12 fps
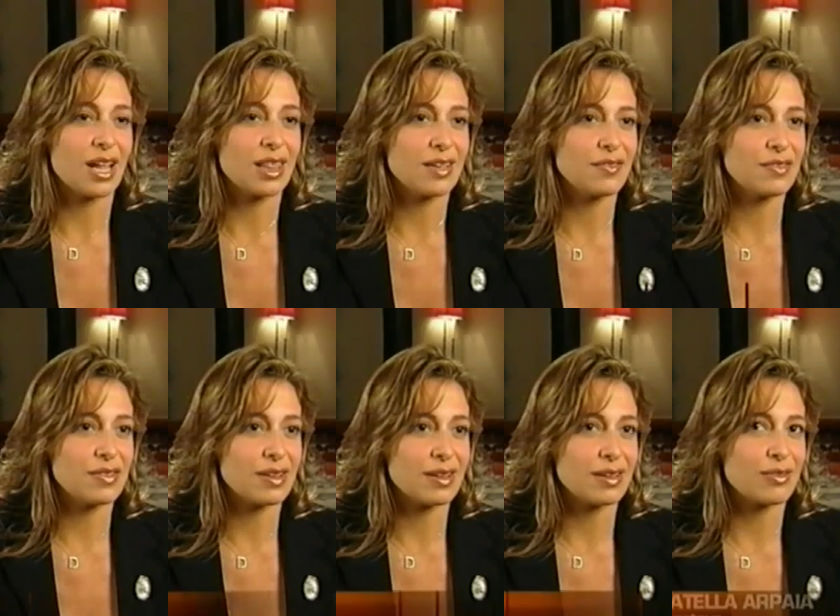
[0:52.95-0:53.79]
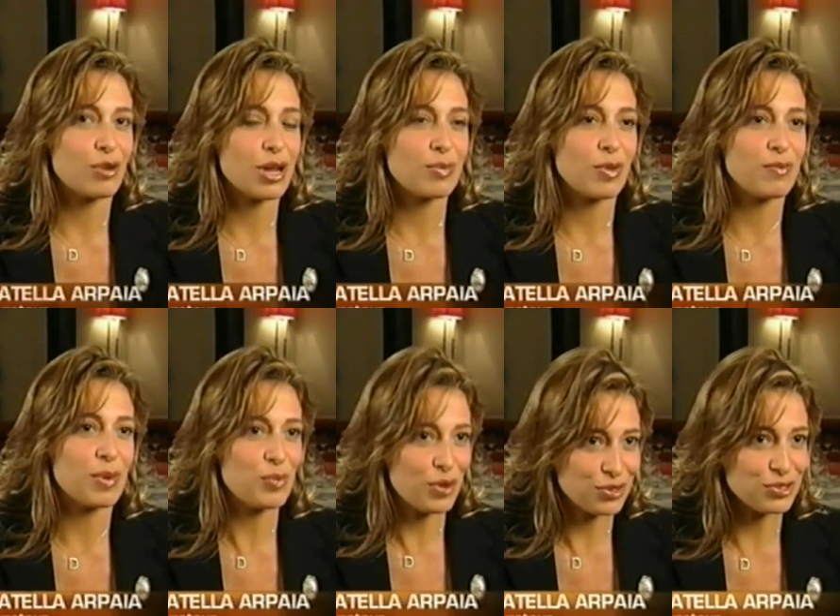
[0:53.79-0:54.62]
I lived right above my
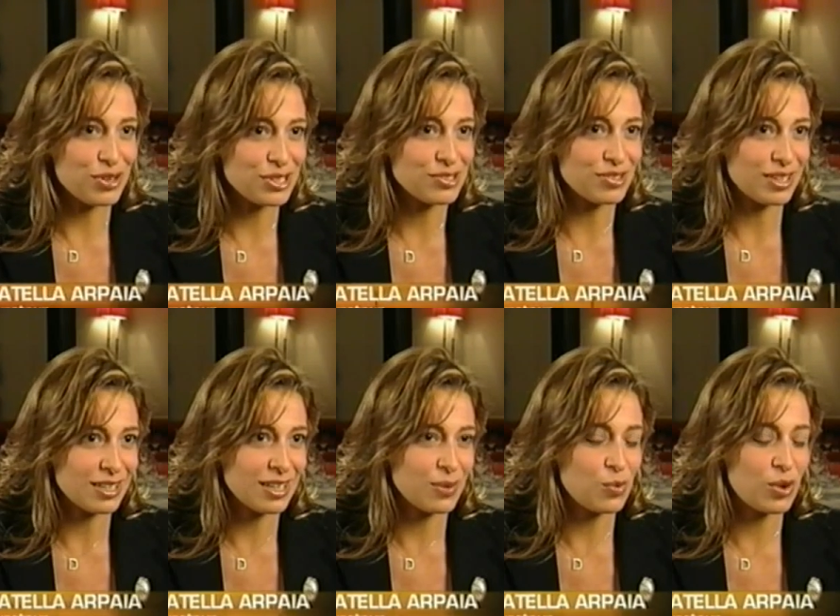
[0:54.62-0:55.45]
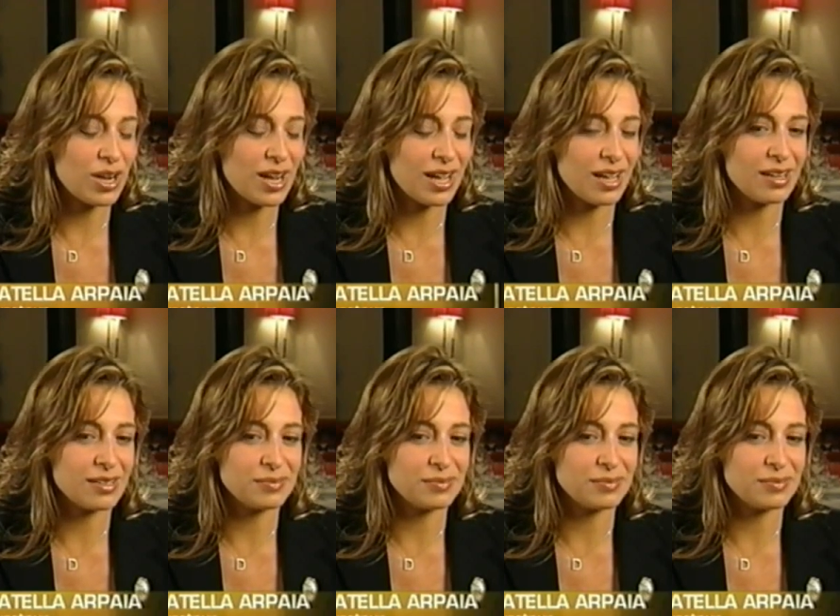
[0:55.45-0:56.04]
brother's restaurant. And one night,